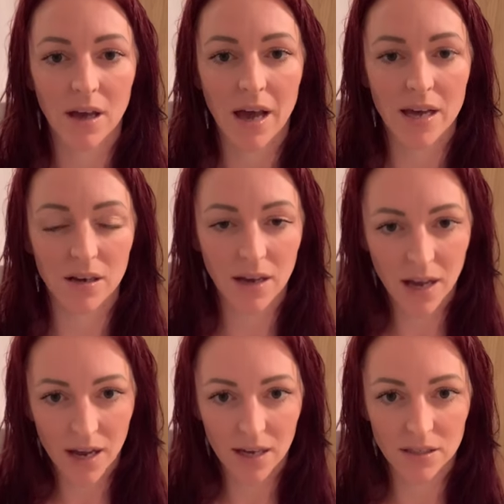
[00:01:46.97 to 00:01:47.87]
And I
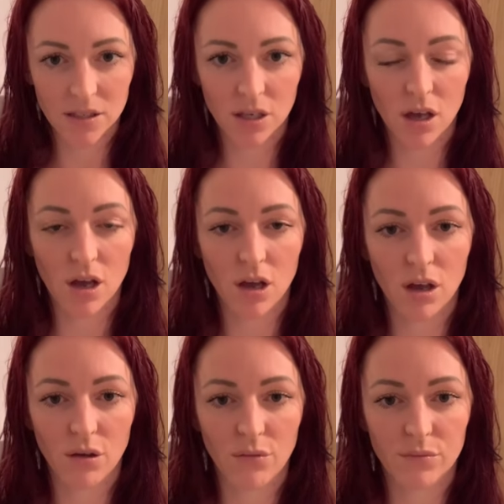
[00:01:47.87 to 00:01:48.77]
had
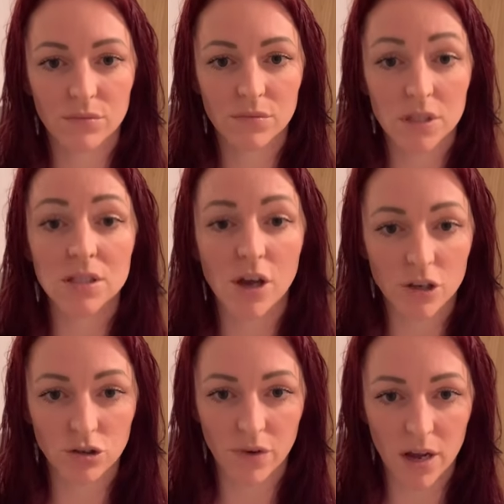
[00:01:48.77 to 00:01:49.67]
um, the
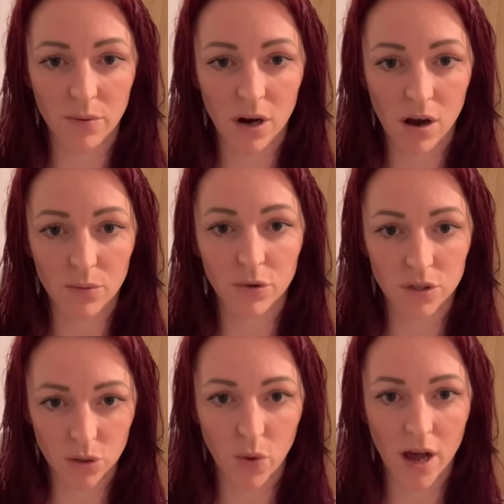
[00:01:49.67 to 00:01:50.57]
surgery when I was
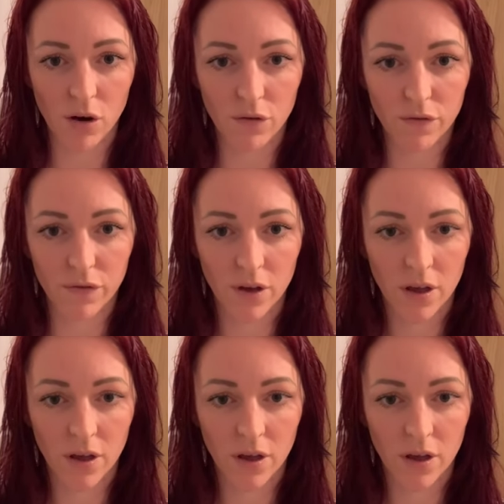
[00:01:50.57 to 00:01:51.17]
12